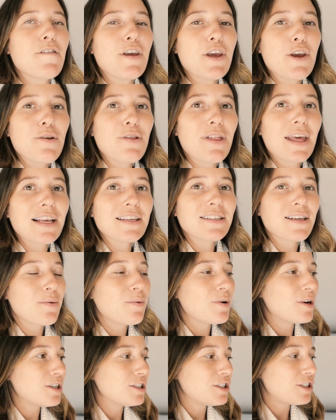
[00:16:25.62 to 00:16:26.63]
a few things I
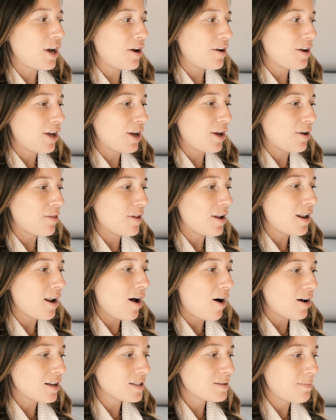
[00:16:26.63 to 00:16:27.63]
want to show you, the
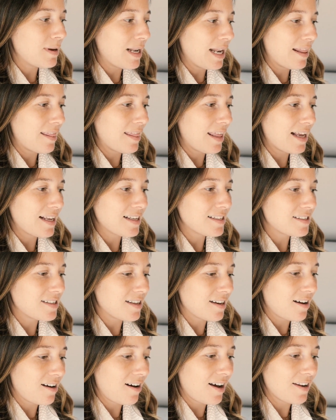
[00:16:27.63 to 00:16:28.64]
last minute things
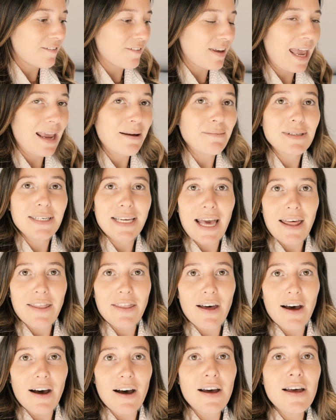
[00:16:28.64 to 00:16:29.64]
that kind of came
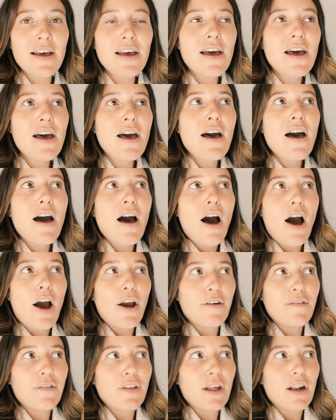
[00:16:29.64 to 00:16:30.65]
together
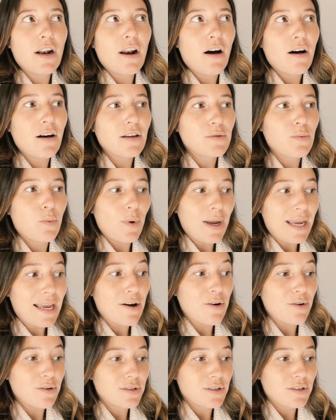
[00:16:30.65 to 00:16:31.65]
over the last
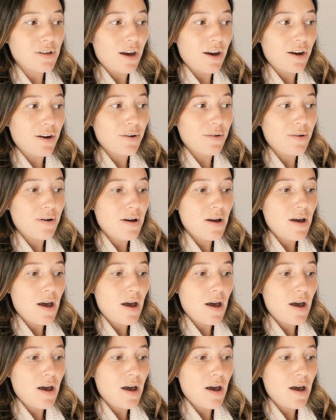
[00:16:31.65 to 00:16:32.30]
week or so.